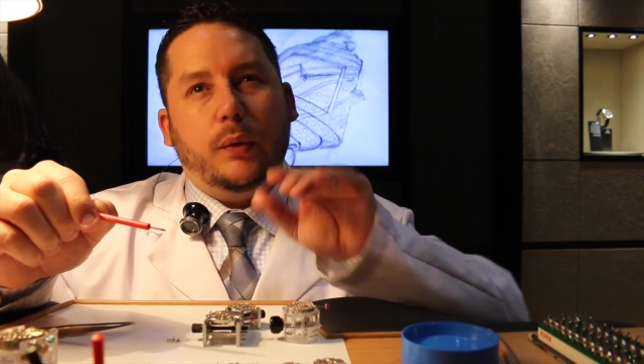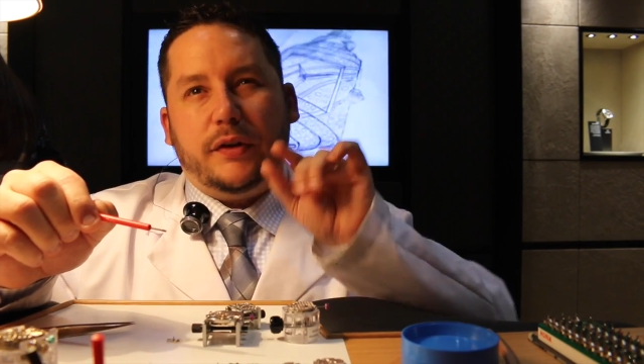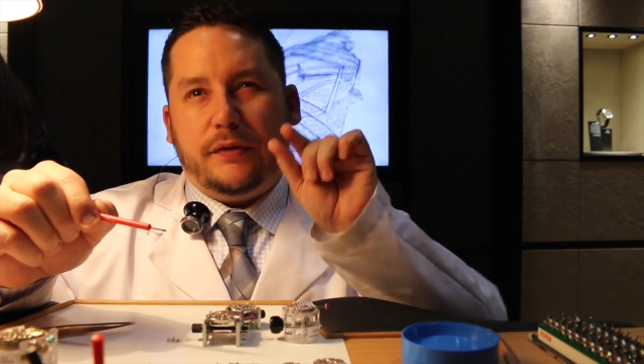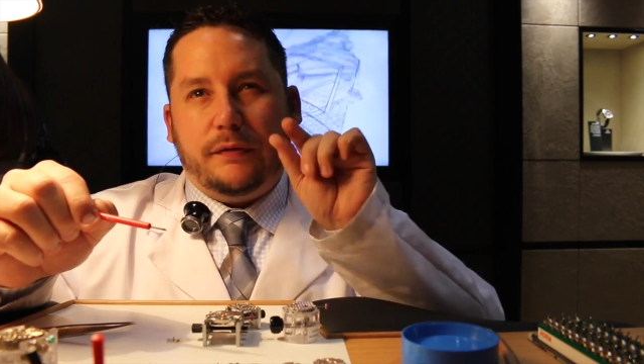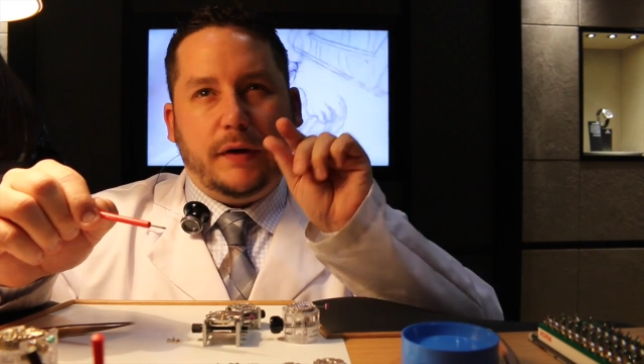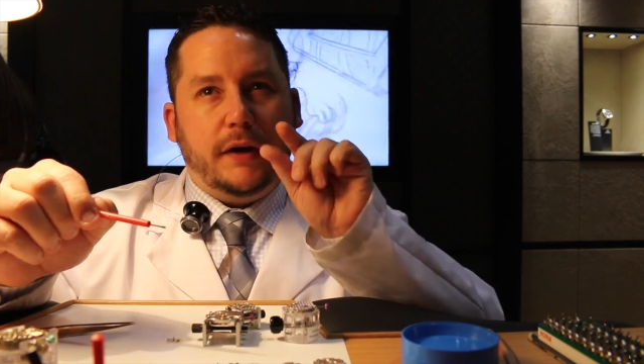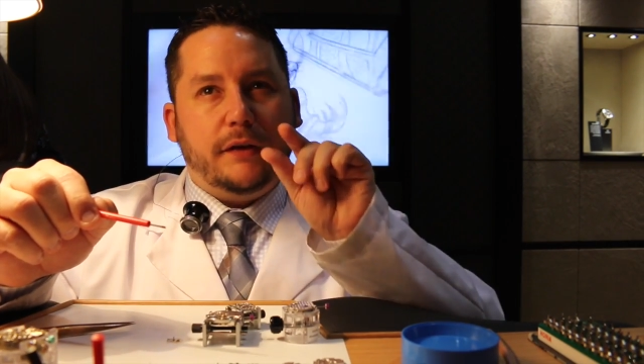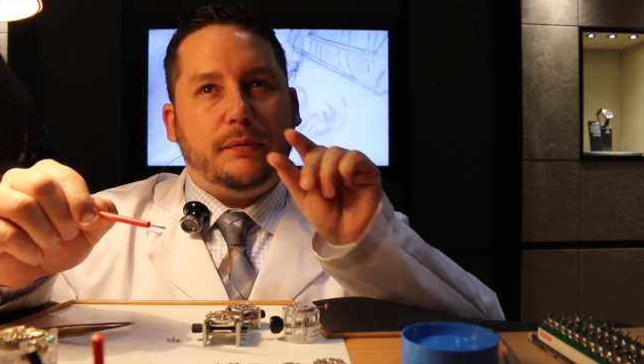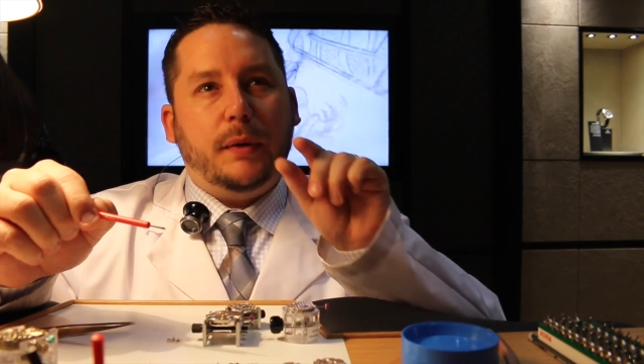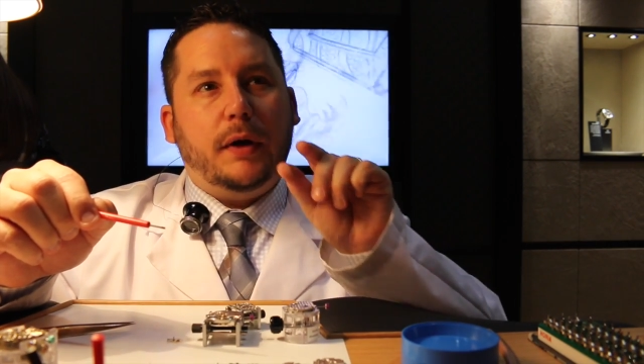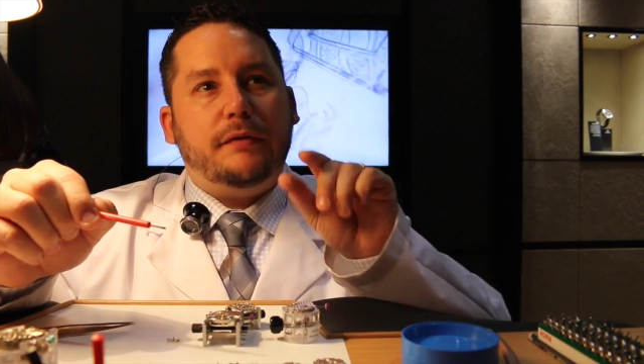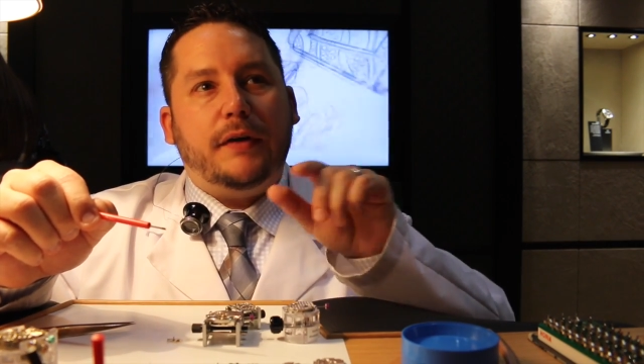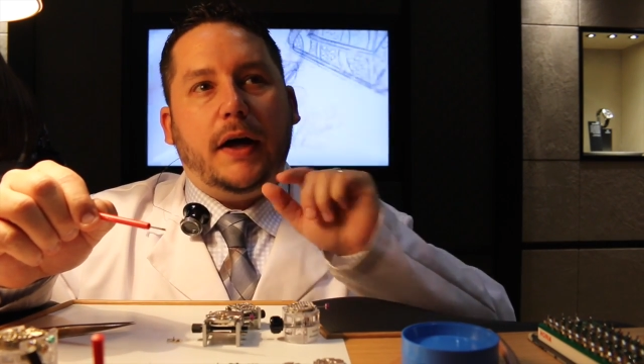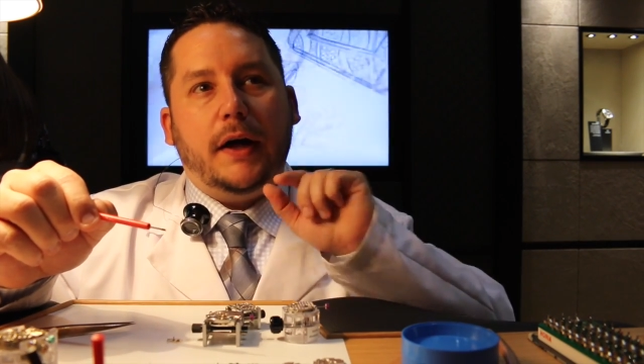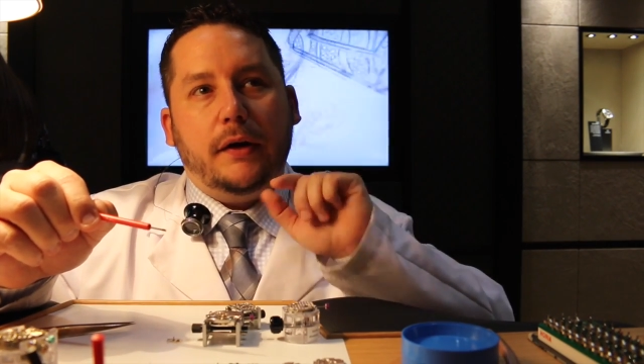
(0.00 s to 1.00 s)
with very small
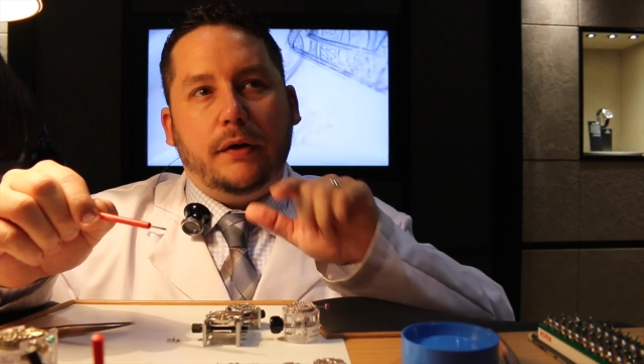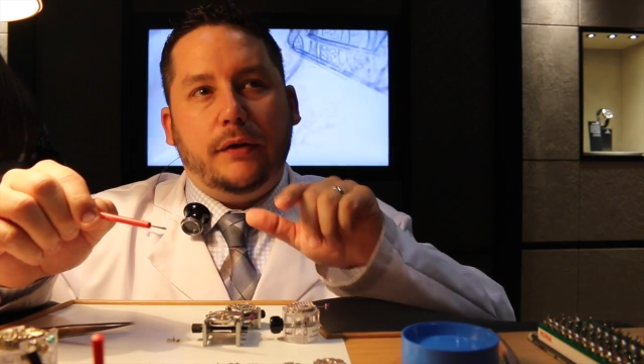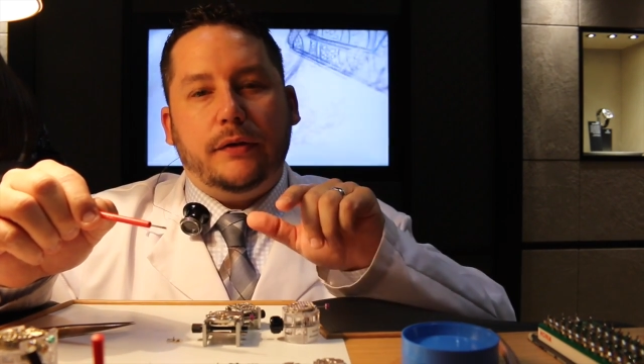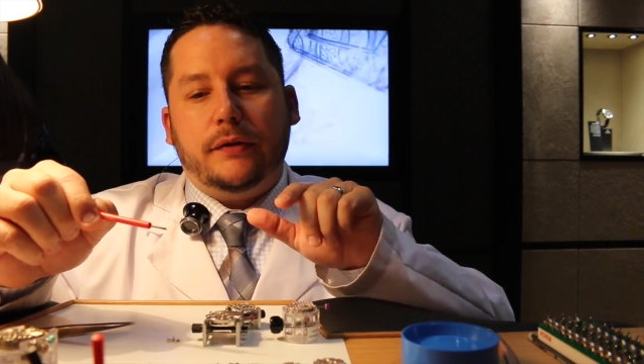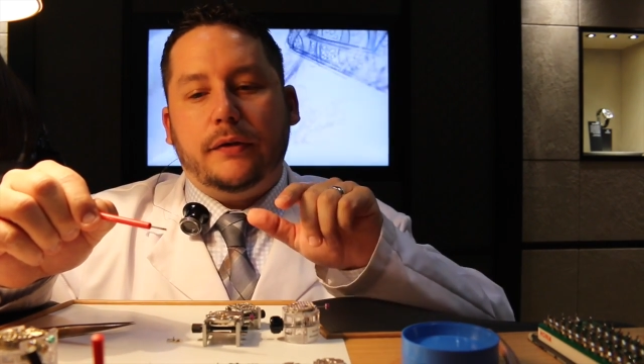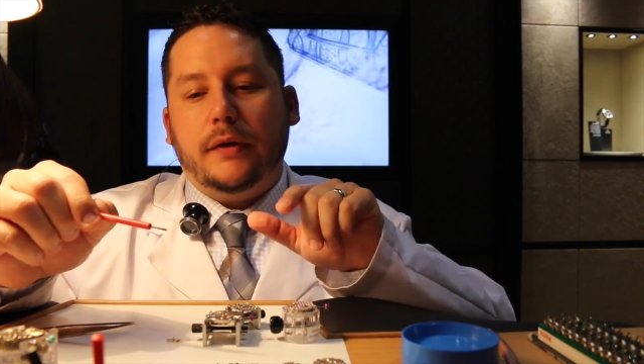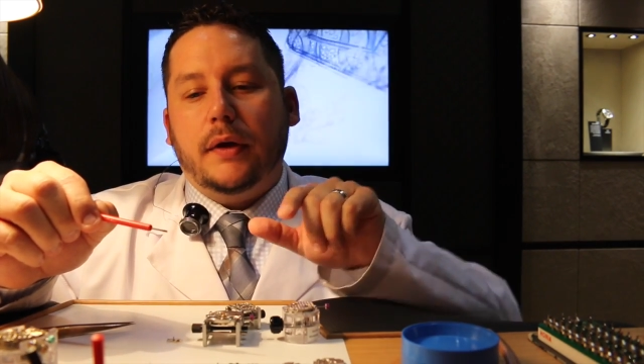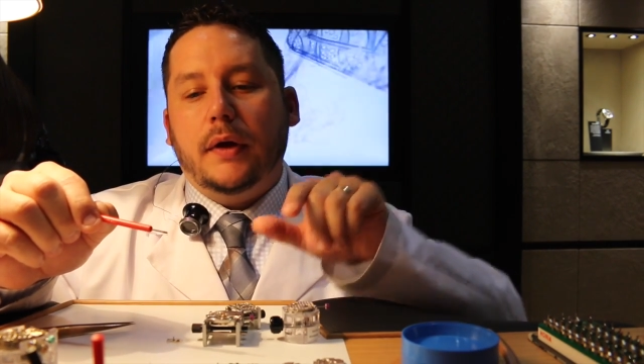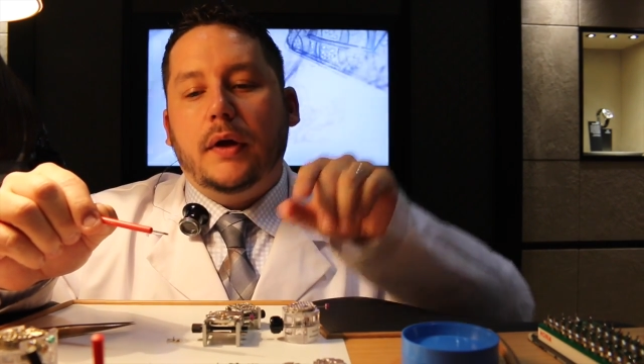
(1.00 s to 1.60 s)
files,